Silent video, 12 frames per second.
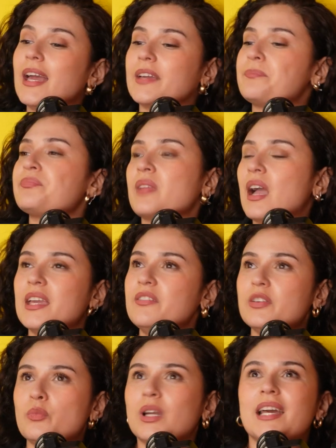like
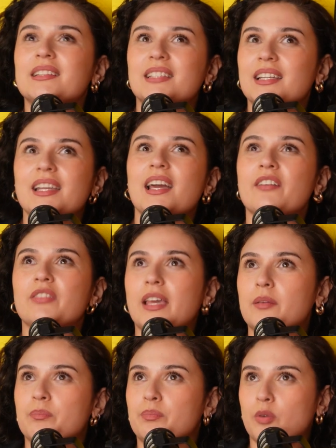even when I didn't have
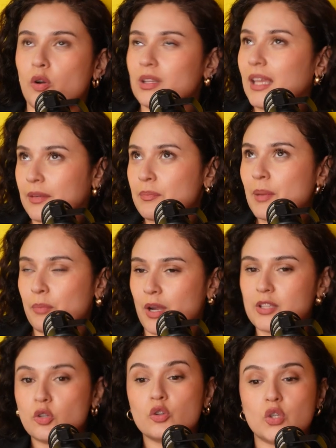like remember
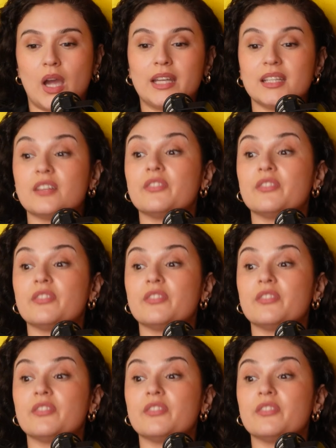I told you I didn't